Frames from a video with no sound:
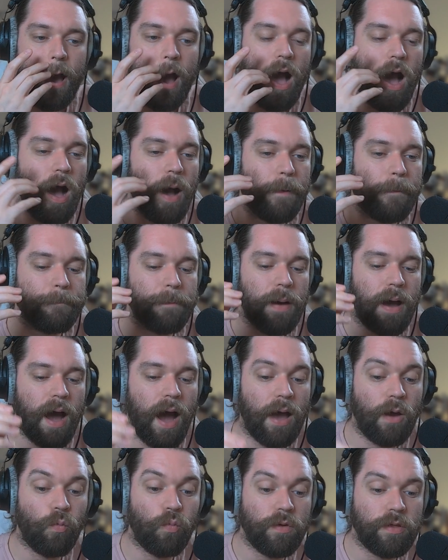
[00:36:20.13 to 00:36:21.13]

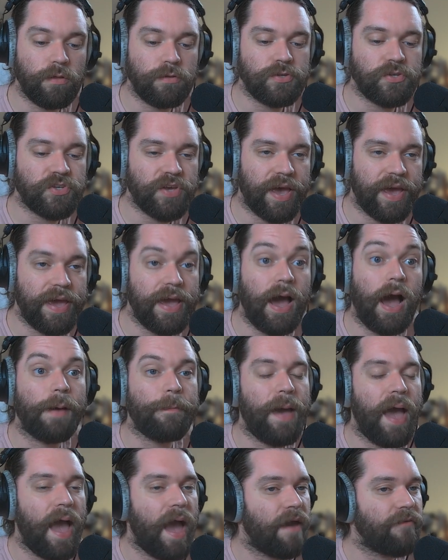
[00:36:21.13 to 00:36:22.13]
I will say I'm
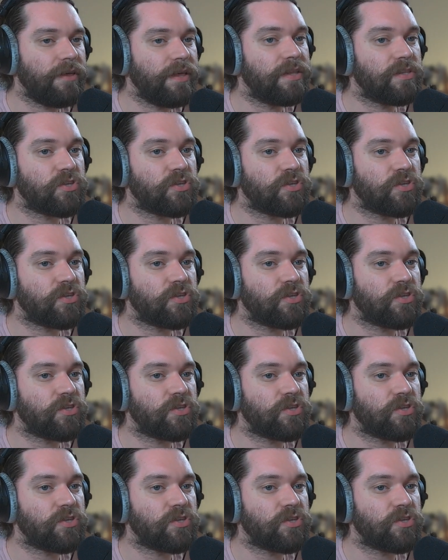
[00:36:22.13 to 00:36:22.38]
having